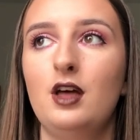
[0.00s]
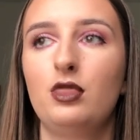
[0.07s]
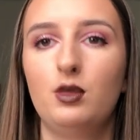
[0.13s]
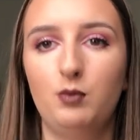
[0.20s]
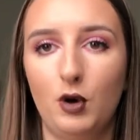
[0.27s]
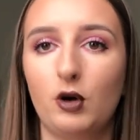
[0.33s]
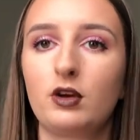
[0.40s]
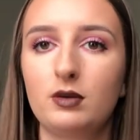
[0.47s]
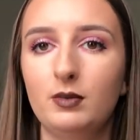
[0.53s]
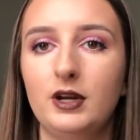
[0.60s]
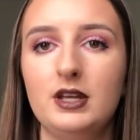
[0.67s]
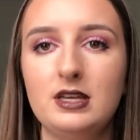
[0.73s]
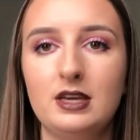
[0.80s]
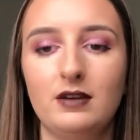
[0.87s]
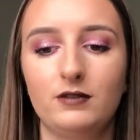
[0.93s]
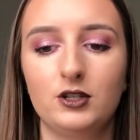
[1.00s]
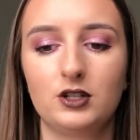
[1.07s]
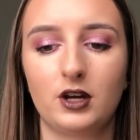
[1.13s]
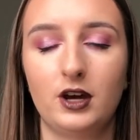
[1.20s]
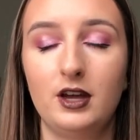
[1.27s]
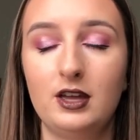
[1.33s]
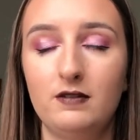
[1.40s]
the pocket money given to
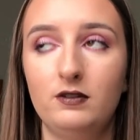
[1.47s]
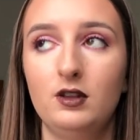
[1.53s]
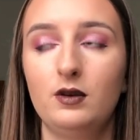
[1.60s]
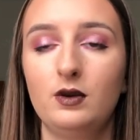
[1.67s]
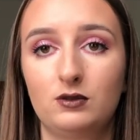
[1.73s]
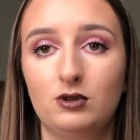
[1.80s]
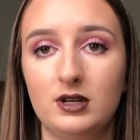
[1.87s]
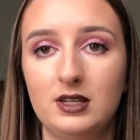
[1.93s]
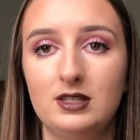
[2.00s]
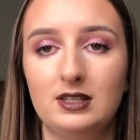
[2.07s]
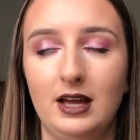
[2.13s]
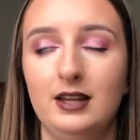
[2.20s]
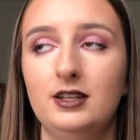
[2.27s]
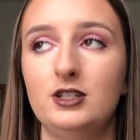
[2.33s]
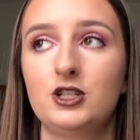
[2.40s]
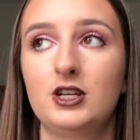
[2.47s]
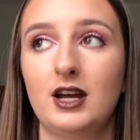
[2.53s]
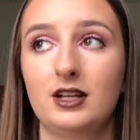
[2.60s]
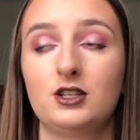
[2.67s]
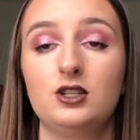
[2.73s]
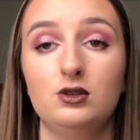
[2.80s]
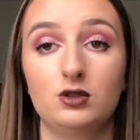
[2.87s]
her, even though Kris said she
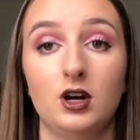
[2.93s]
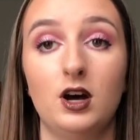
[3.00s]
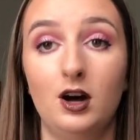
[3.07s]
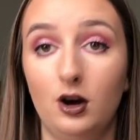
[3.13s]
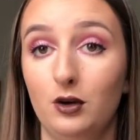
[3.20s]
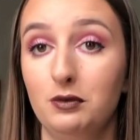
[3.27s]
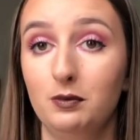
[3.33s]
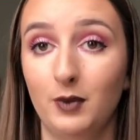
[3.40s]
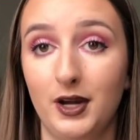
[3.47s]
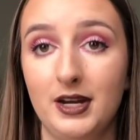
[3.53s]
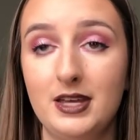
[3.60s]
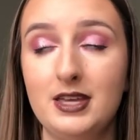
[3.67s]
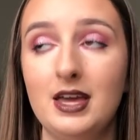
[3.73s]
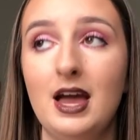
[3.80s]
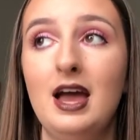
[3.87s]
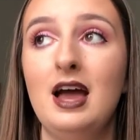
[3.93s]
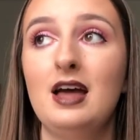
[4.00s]
had to use her own money.